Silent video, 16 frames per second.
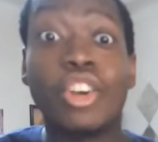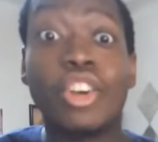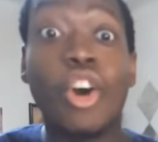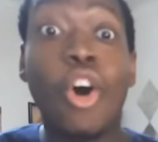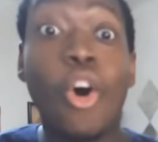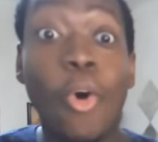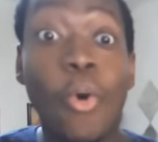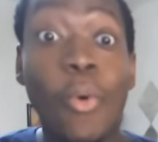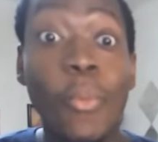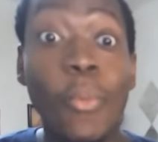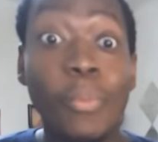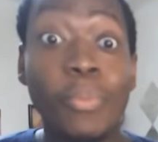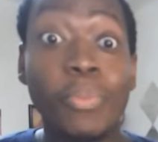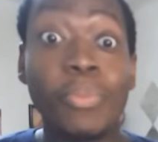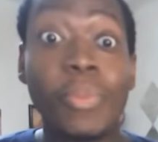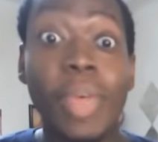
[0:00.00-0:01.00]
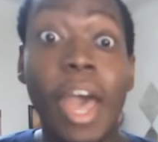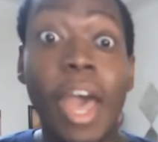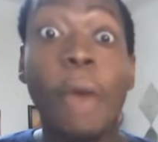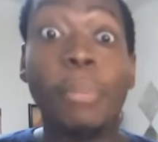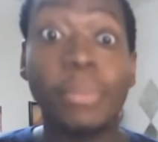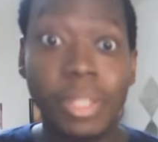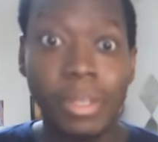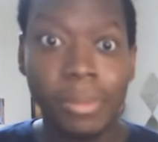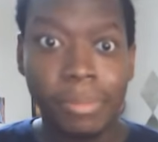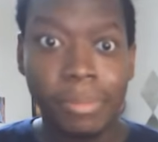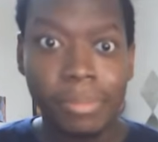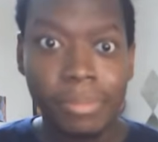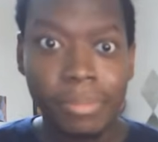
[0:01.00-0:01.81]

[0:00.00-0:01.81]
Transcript: go help them